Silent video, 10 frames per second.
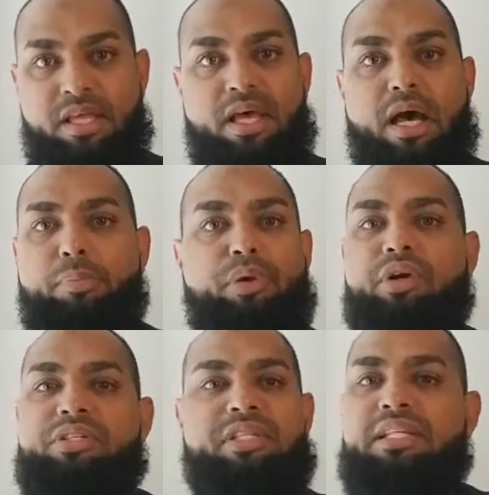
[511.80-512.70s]
A
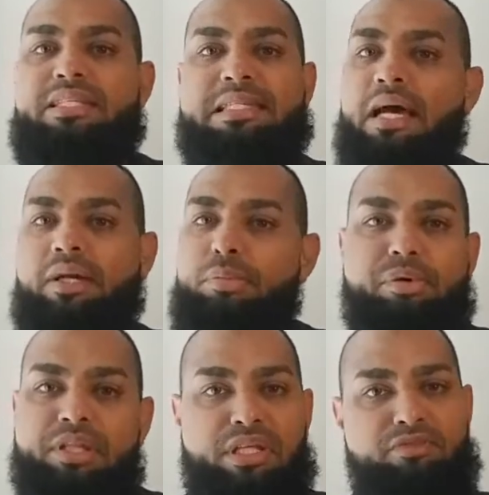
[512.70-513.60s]
person is not a
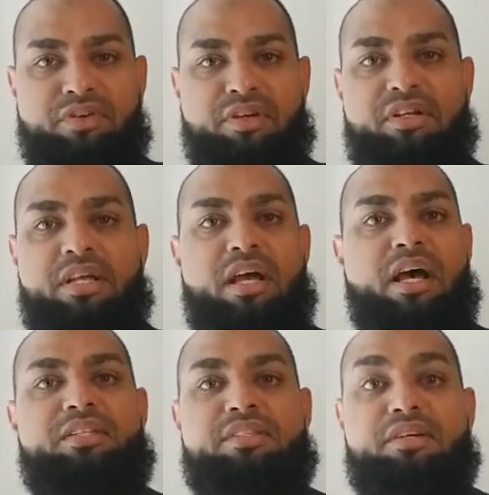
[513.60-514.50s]
believer
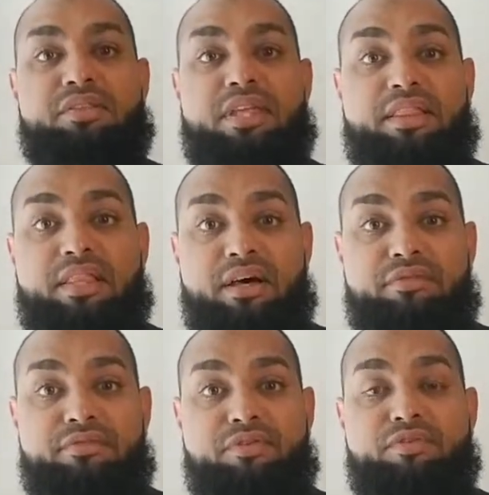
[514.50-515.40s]
until they
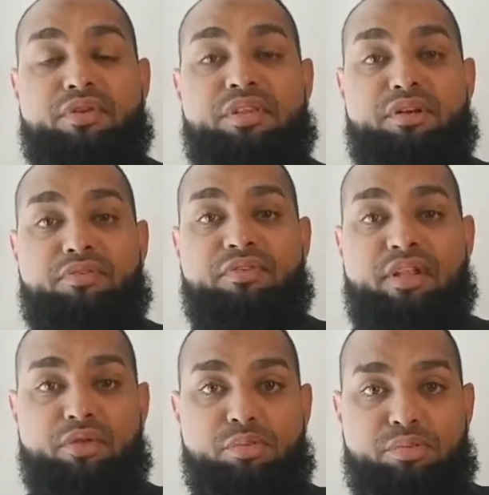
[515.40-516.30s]
love for their
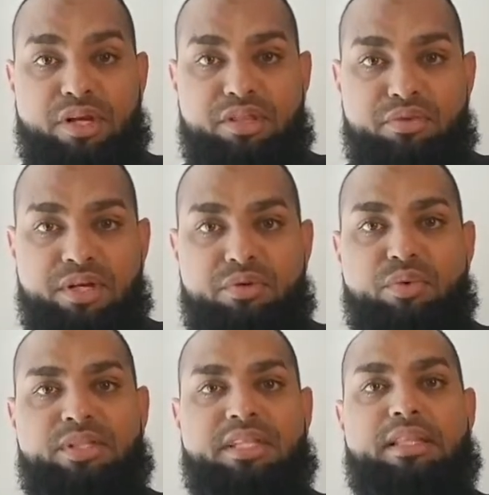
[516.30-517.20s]
fellow brethren
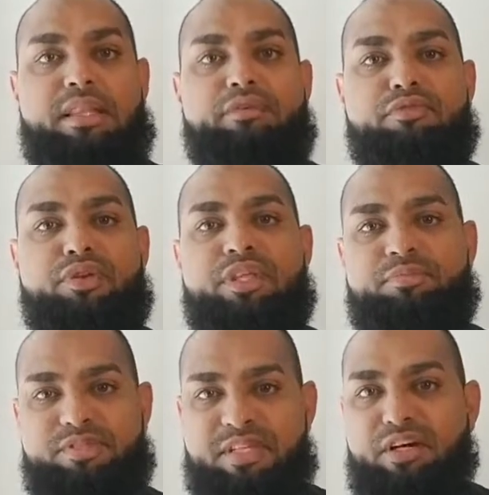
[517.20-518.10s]
what they love for
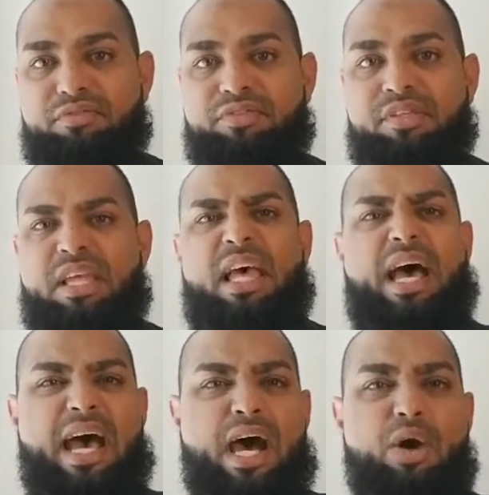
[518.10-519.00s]
themselves.
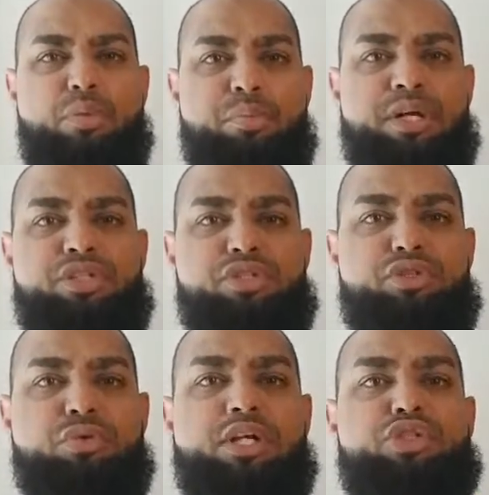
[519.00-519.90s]
How much
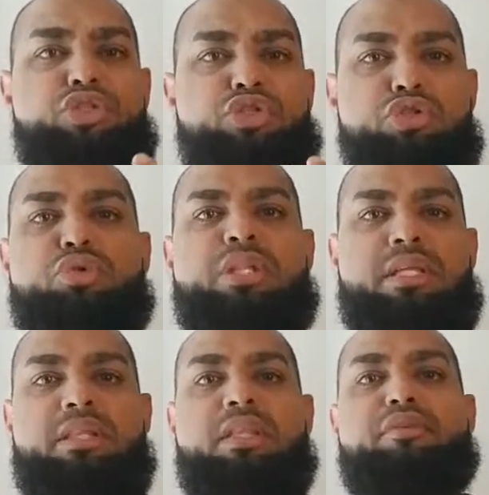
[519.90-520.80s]
do I truly
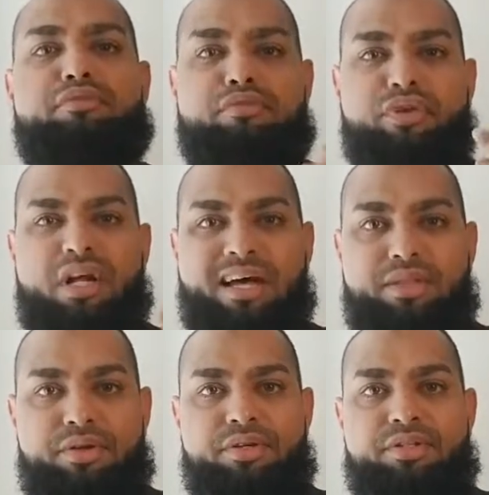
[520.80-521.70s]
love for
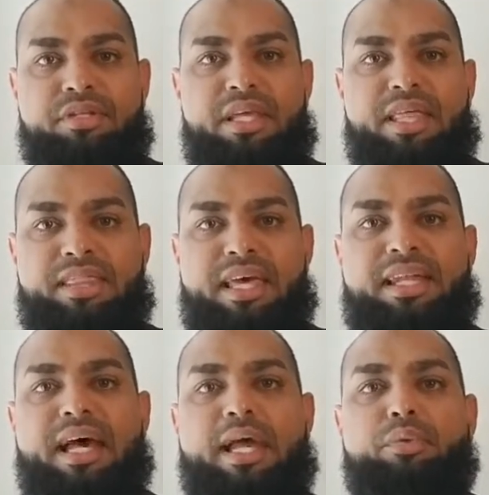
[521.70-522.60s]
others
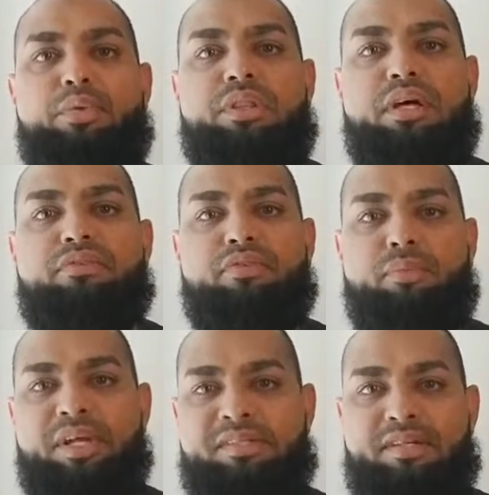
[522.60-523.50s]
that I would love for
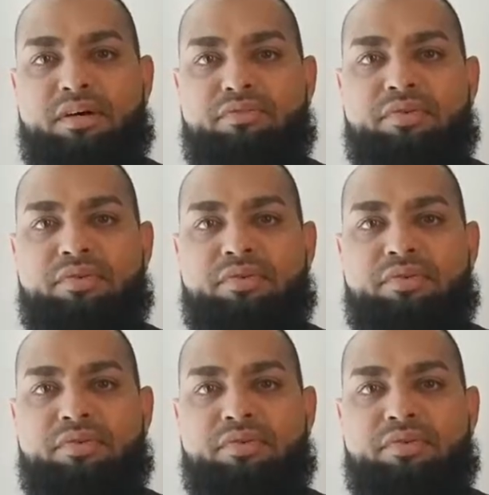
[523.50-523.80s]
myself?